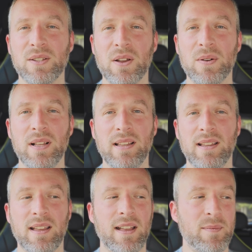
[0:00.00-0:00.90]
So
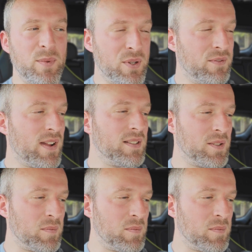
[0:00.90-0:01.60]
you could find